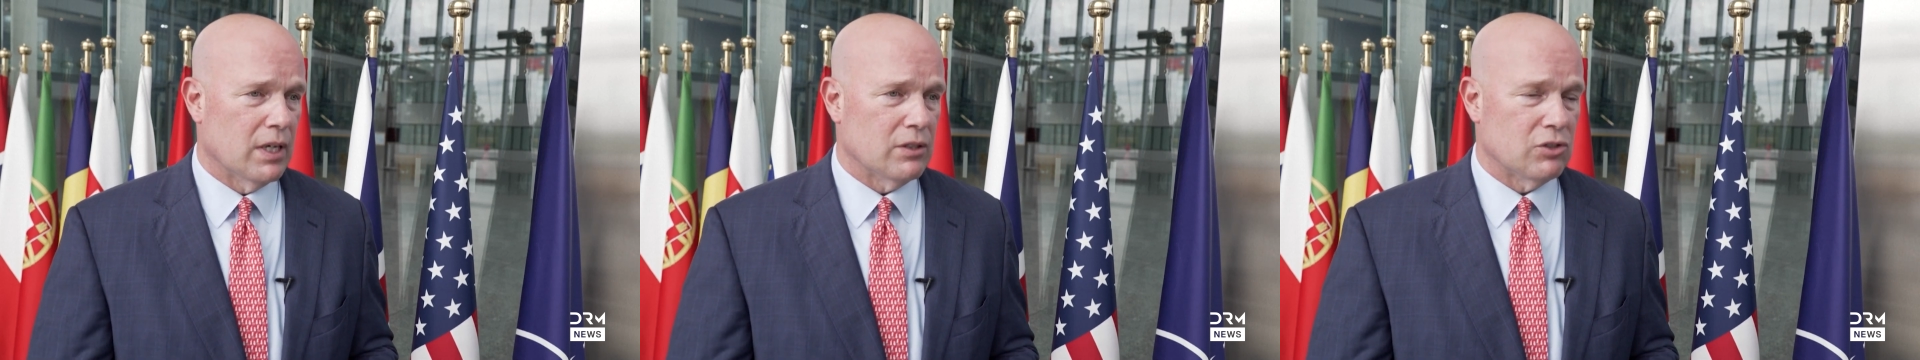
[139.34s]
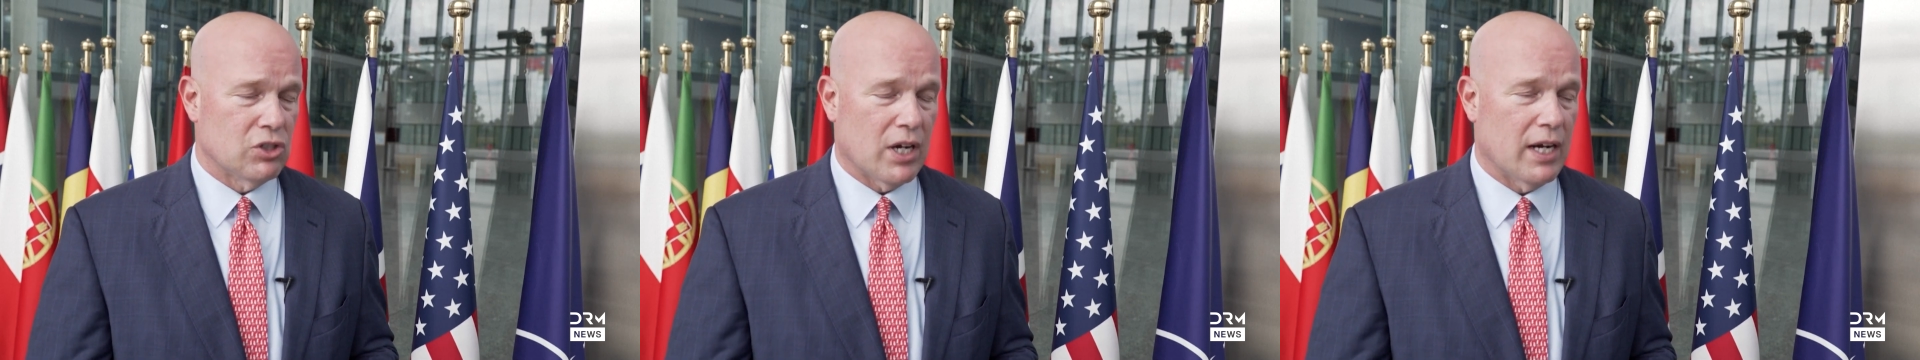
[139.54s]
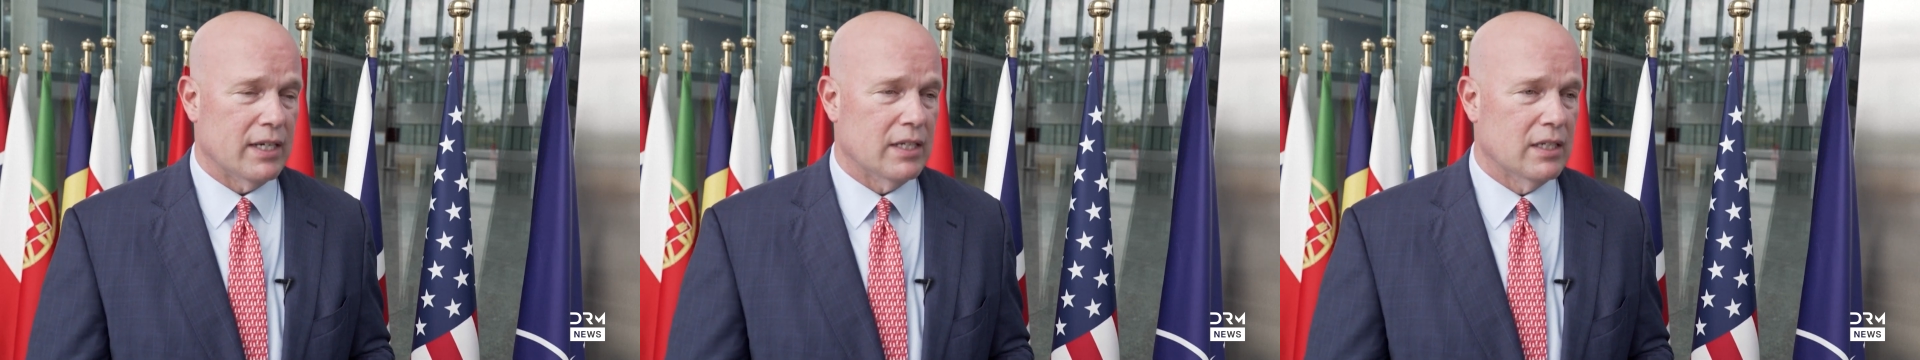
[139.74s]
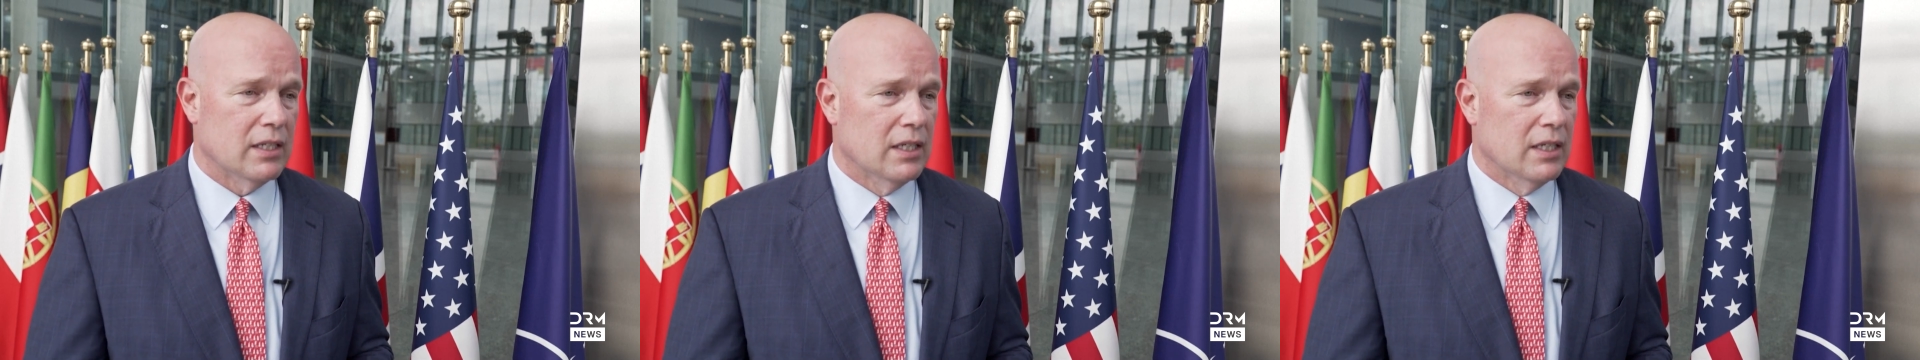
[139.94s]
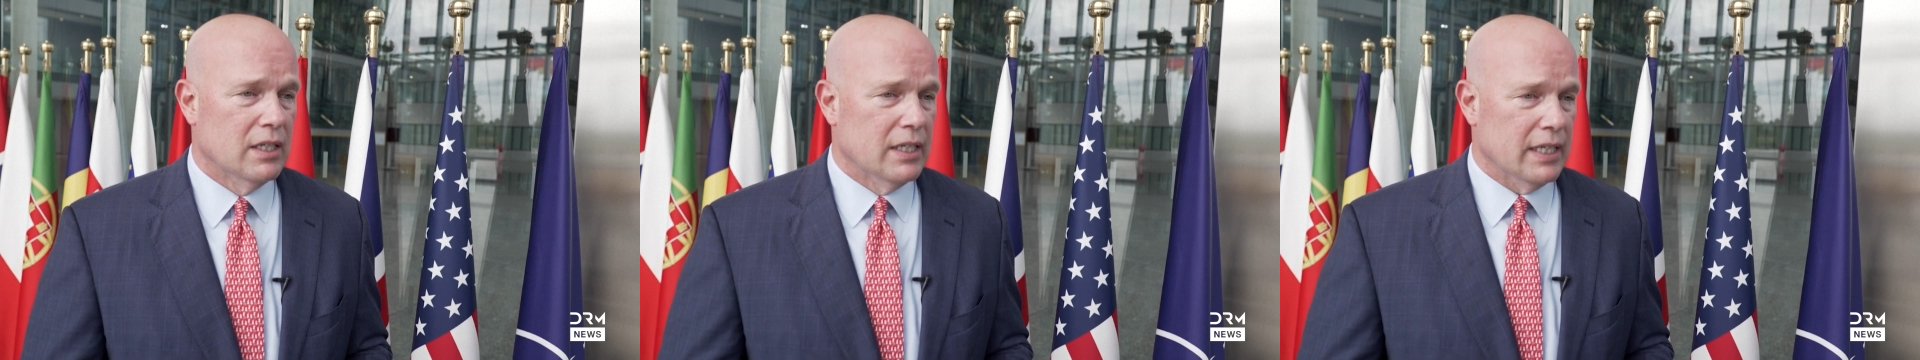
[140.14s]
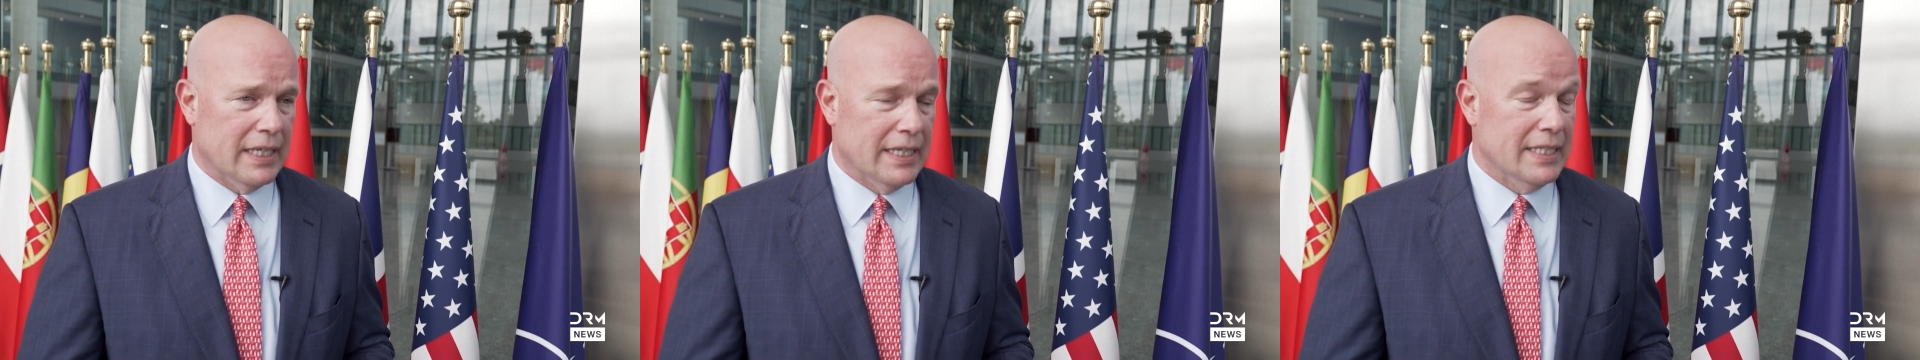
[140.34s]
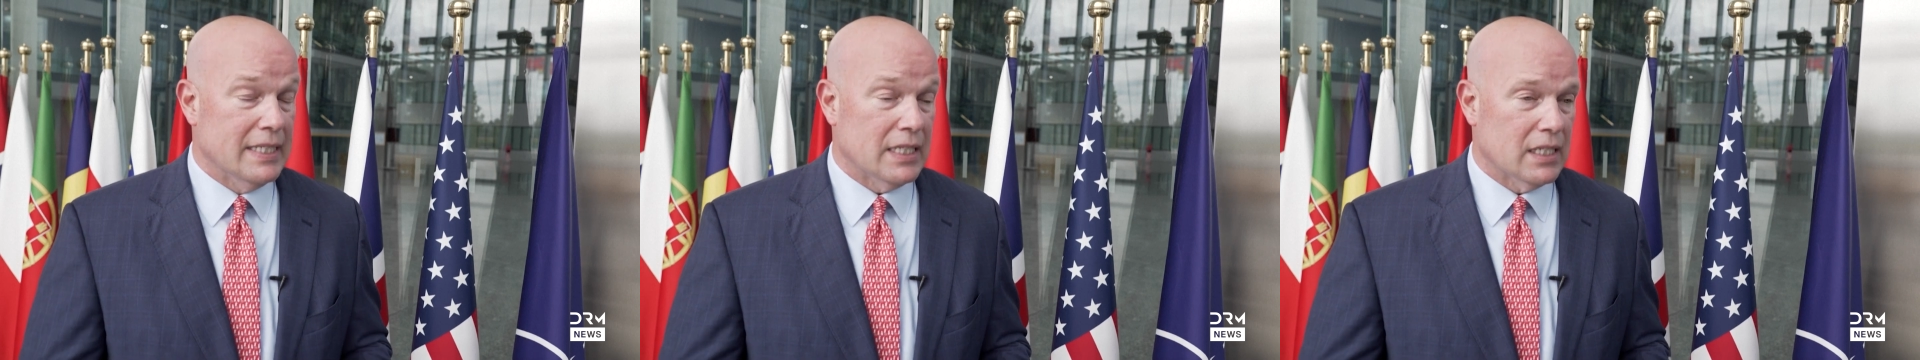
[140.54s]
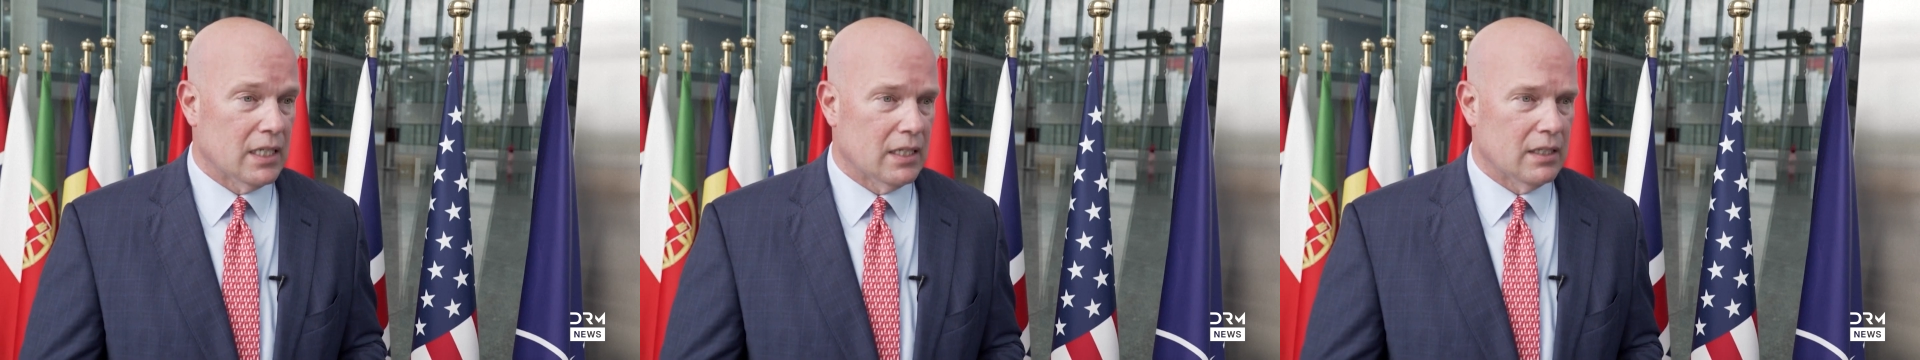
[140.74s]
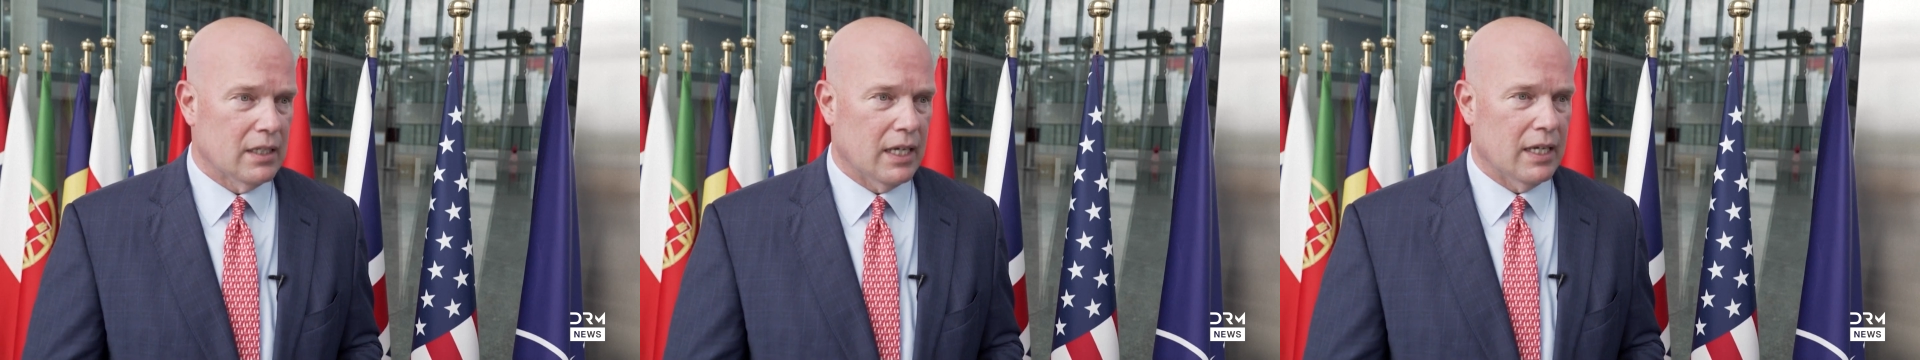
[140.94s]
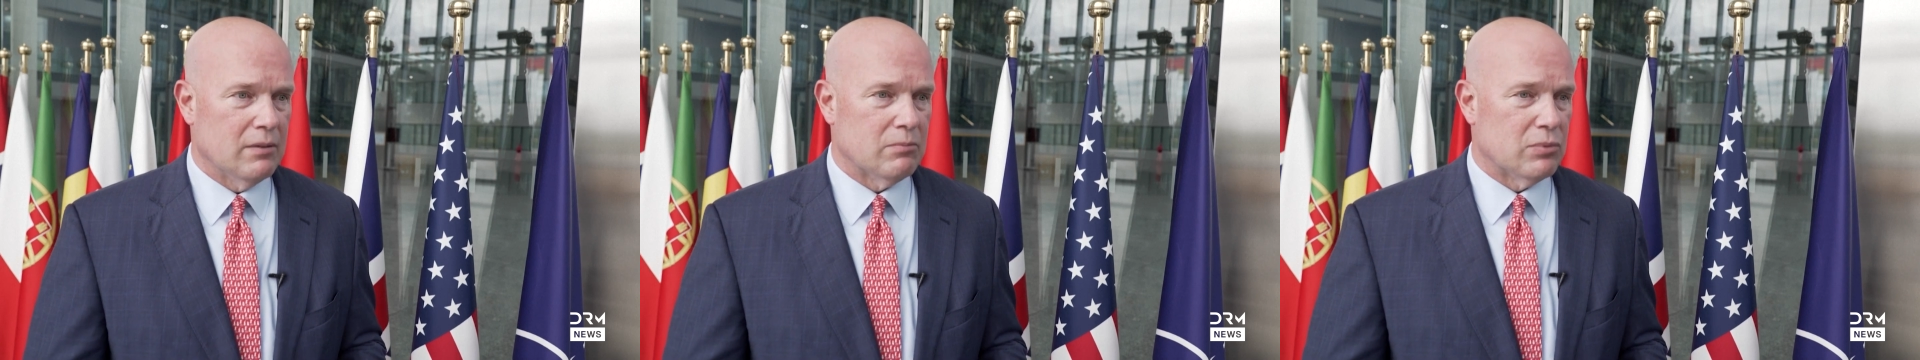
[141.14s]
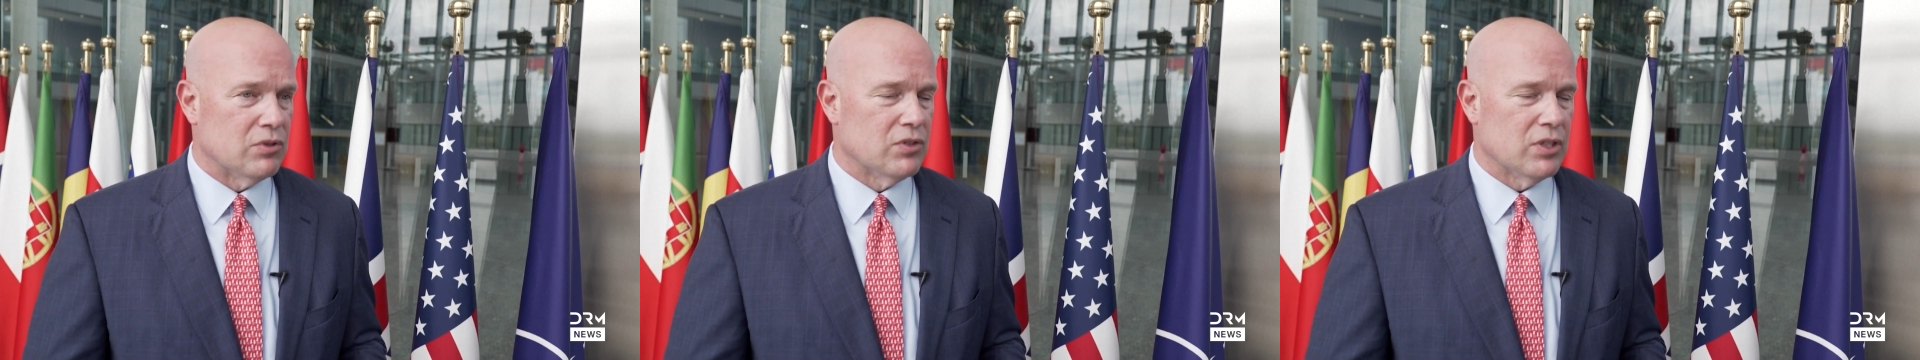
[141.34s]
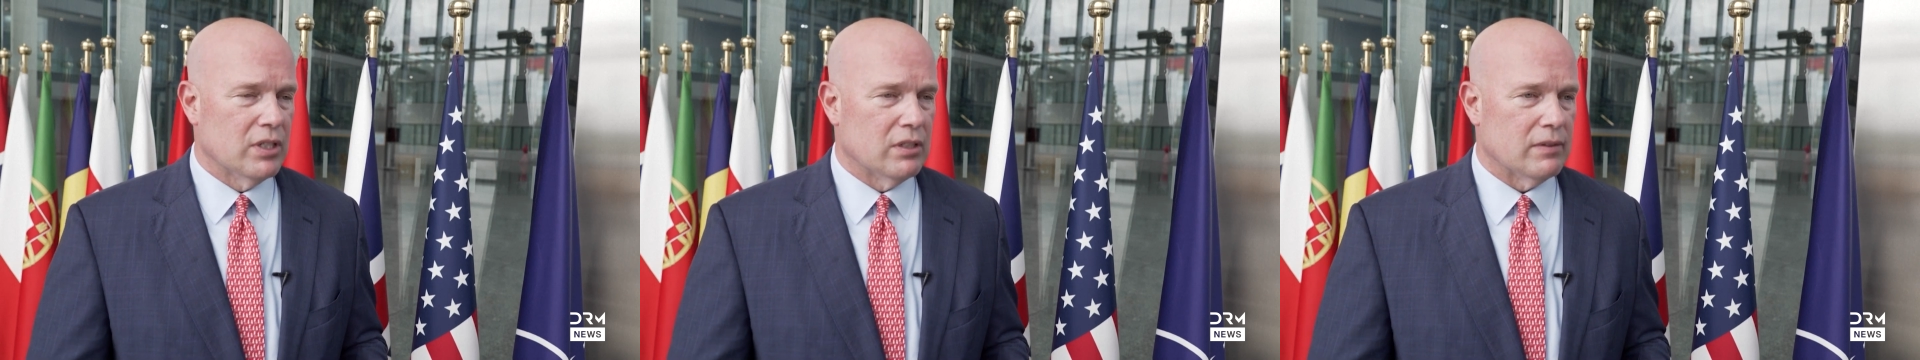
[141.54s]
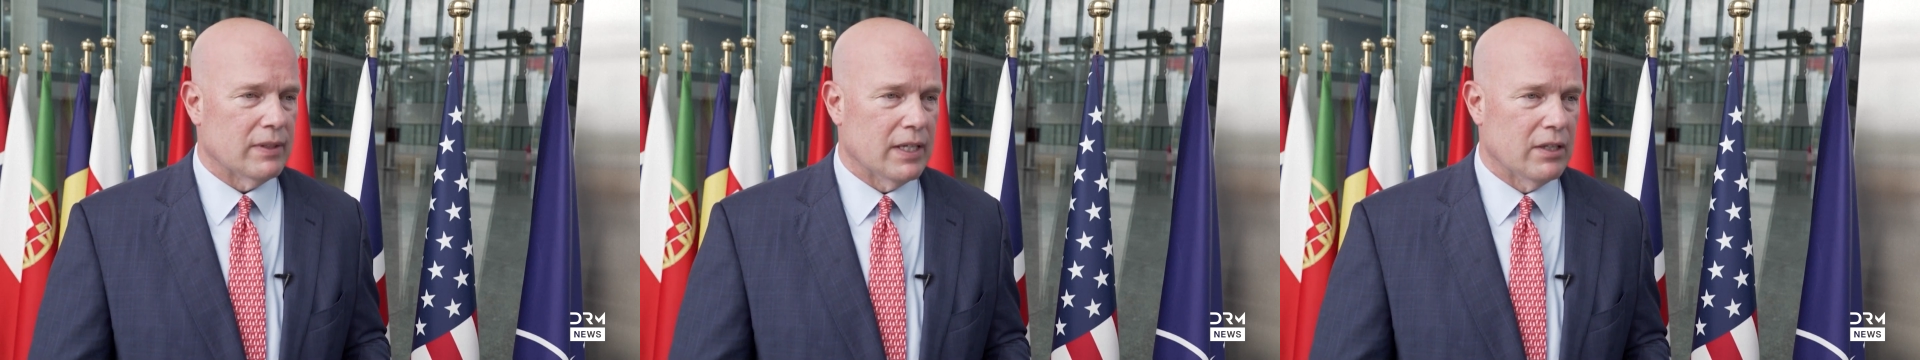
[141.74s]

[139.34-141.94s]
China, India, and Brazil.